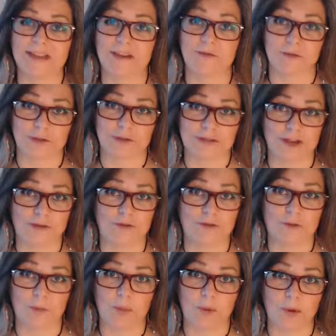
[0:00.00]
give
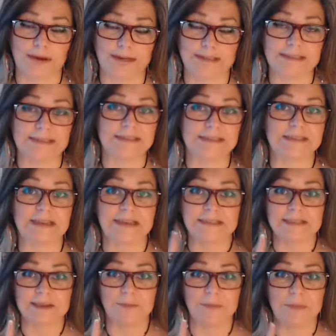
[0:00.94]
yourself a point. It
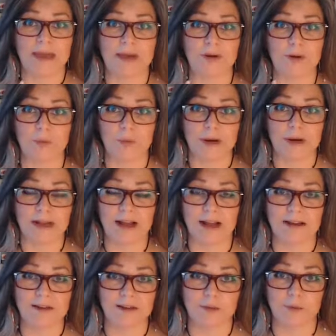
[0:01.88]
doesn't matter what
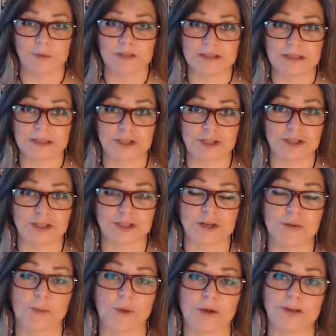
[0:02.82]
kind of
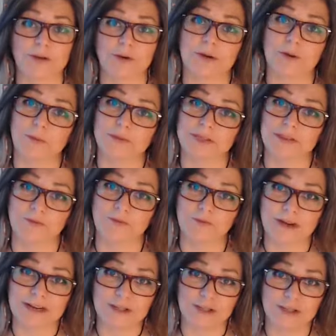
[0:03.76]
relationship, whether it was a
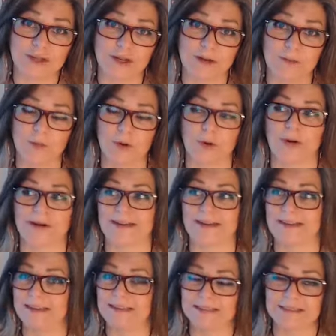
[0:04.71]
friendship or an
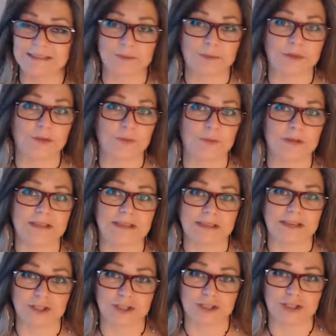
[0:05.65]
intimate
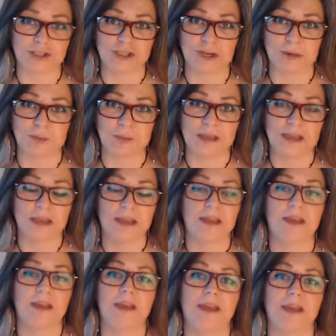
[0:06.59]
relationship.
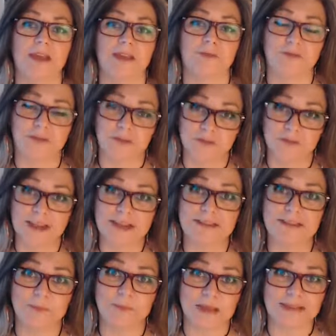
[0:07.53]
If you've
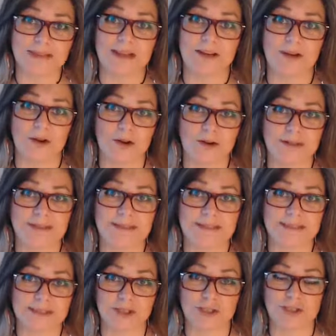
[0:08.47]
had to make that hard
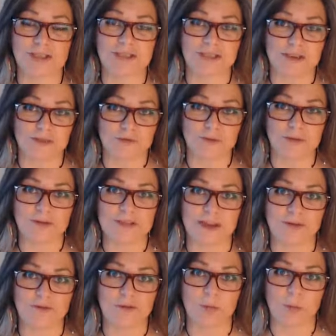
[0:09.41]
decision, give
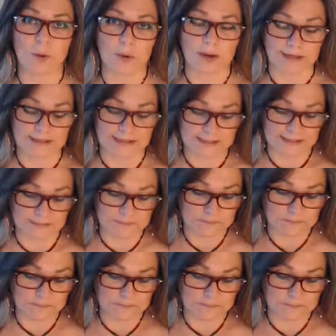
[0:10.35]
yourself a point.